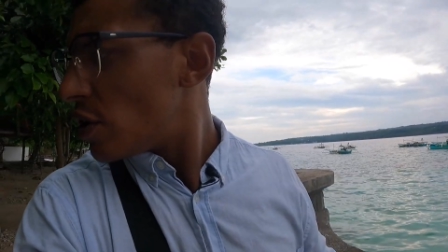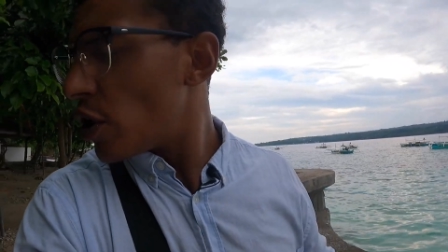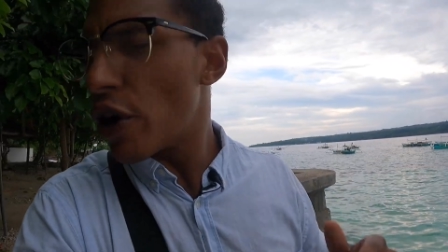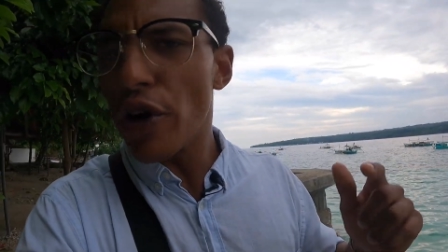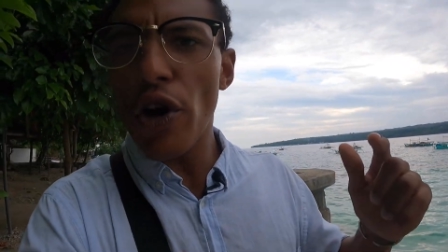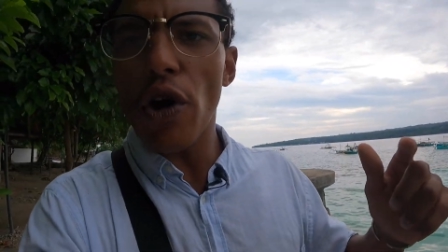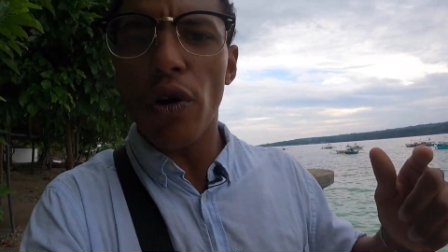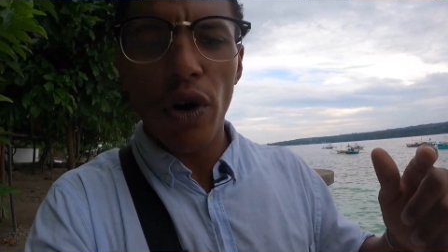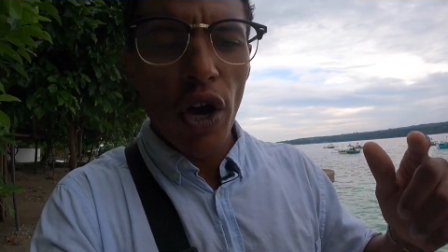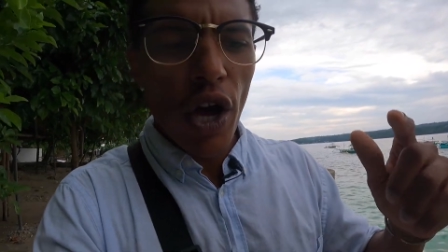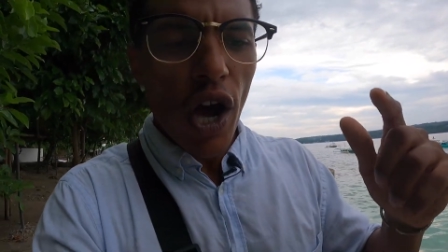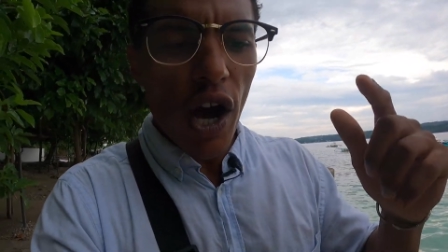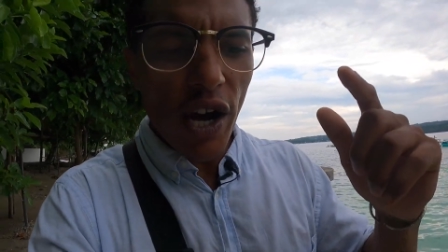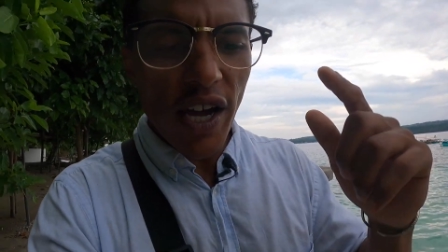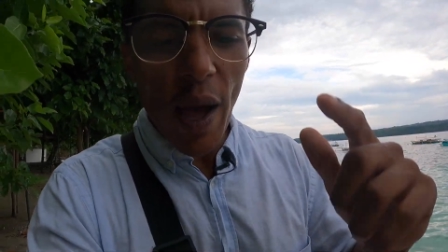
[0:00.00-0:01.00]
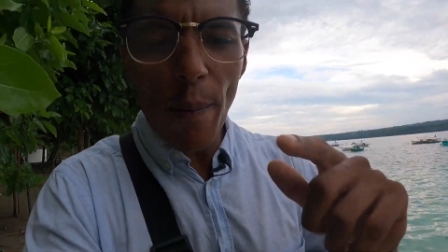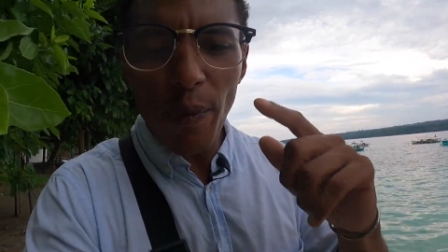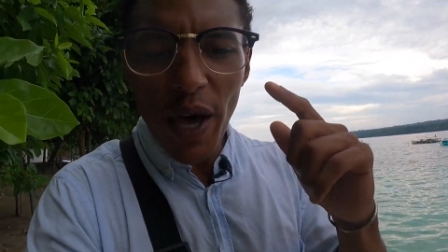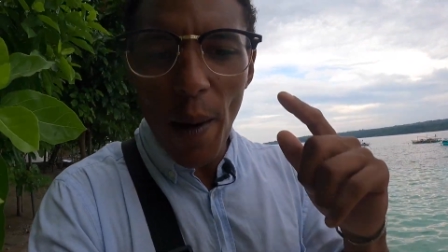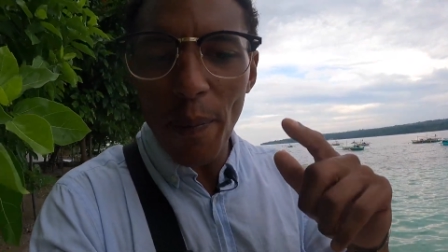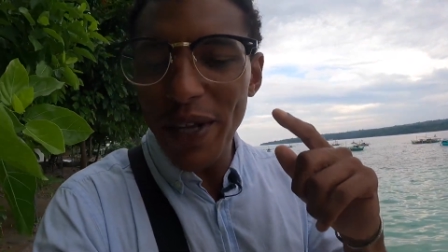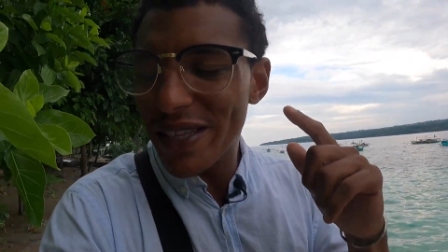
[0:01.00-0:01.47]
Or no, uh,
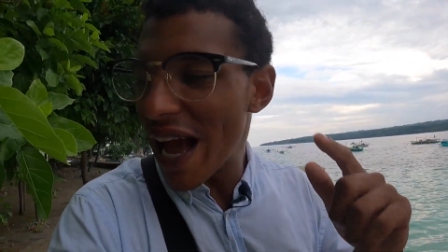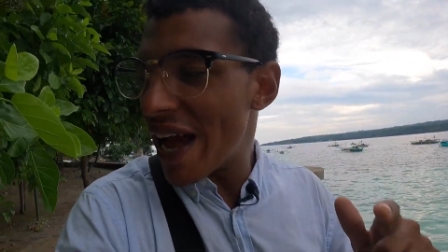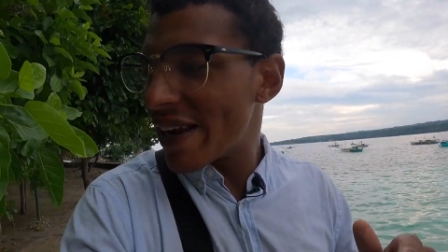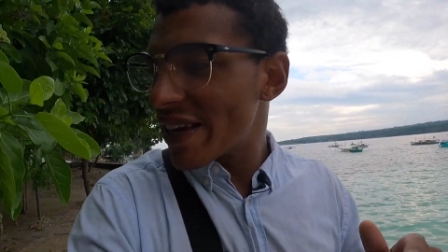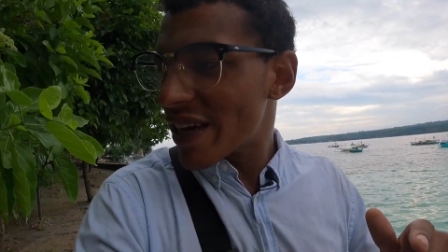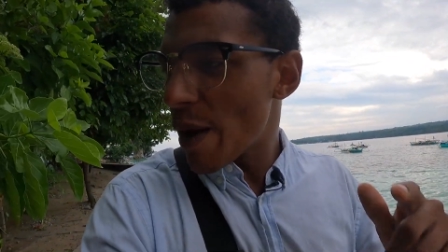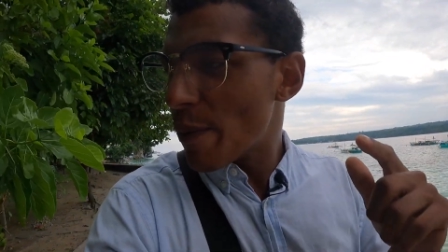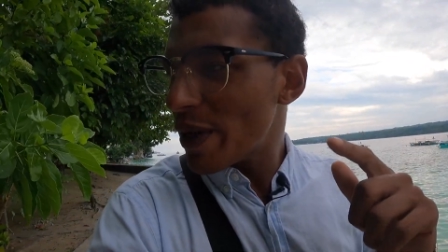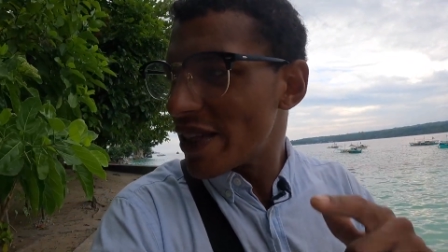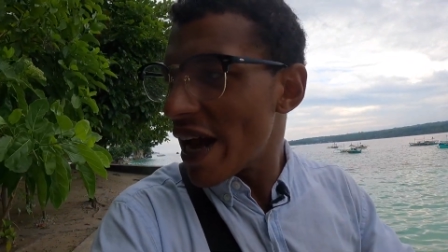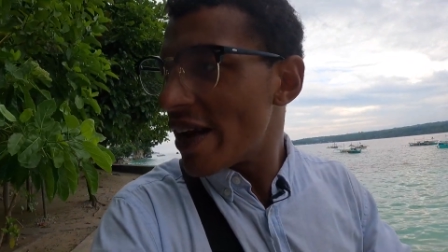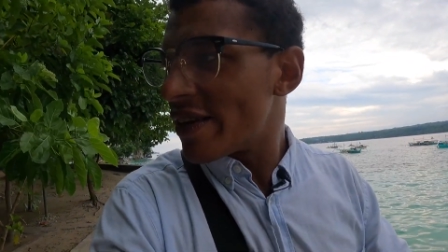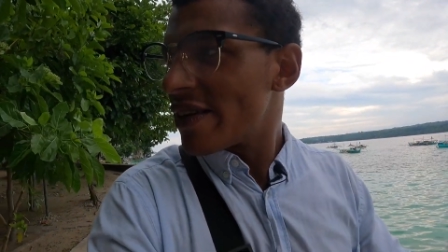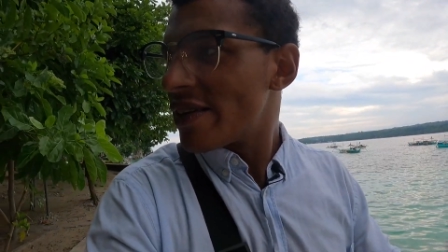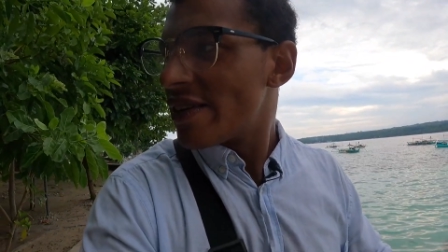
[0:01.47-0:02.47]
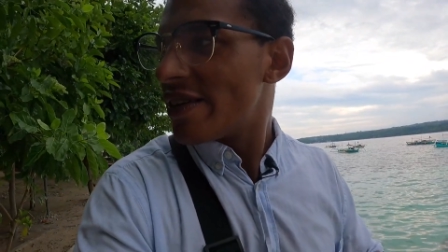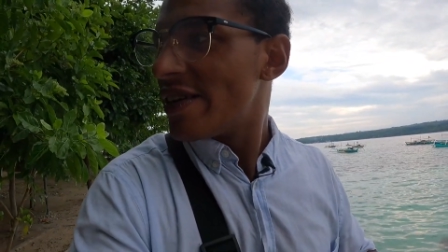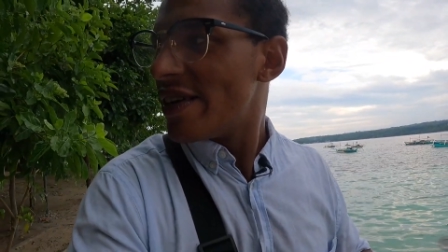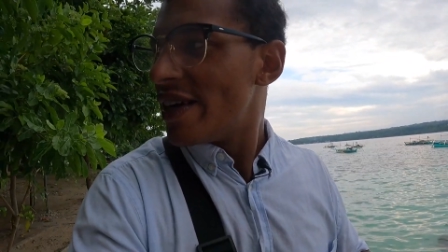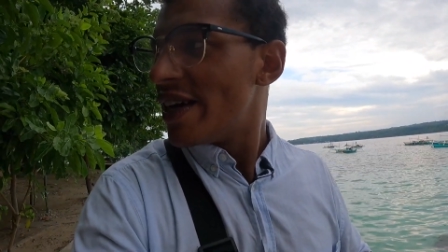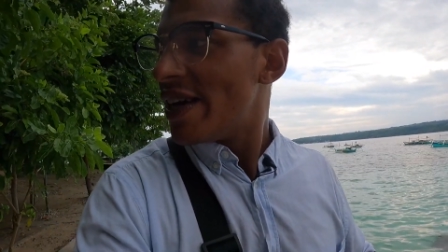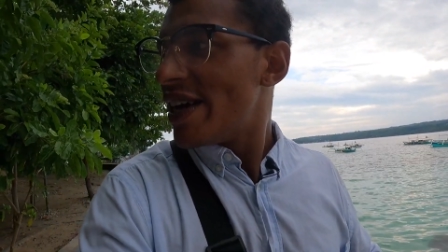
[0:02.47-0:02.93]
Cap Capitan, Capitan.
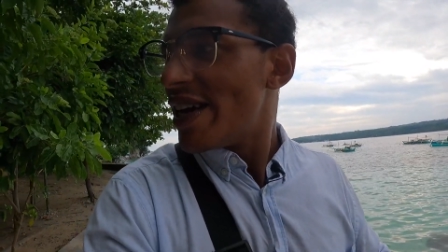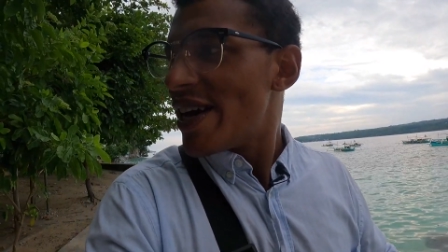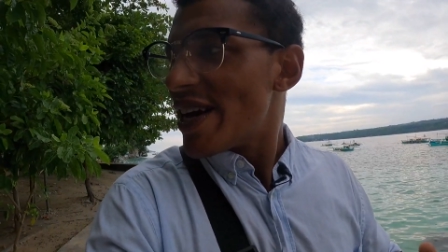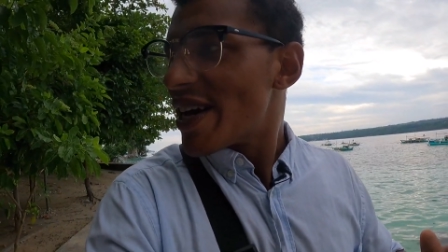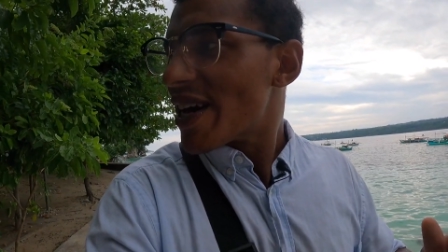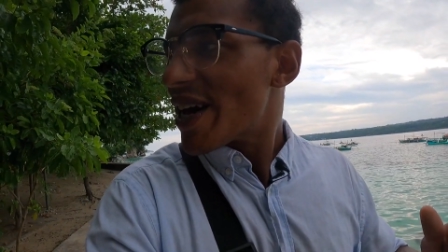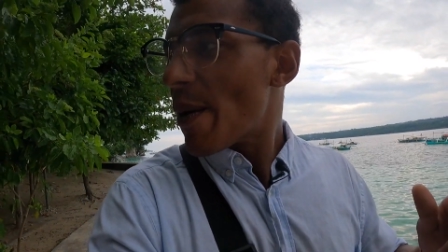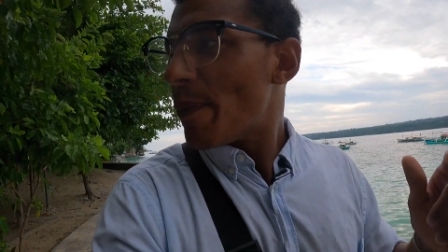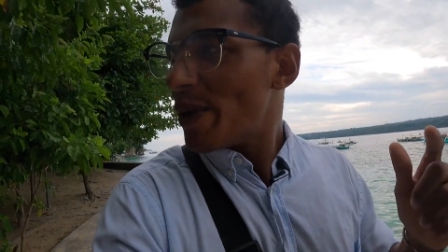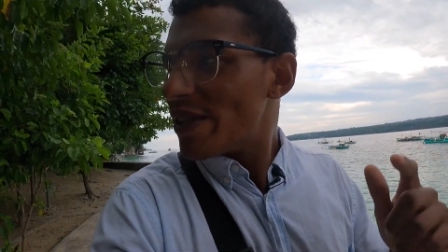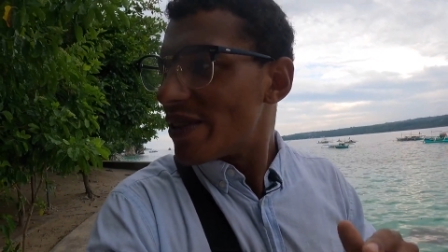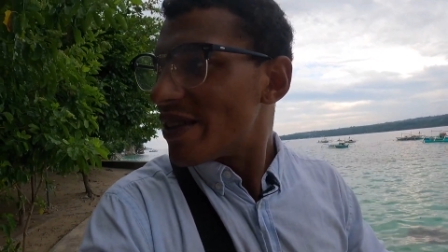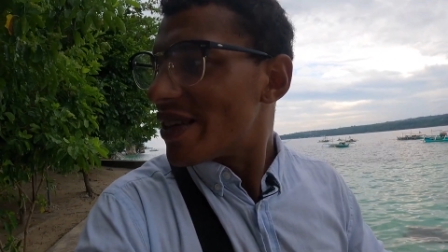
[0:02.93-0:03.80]
Capi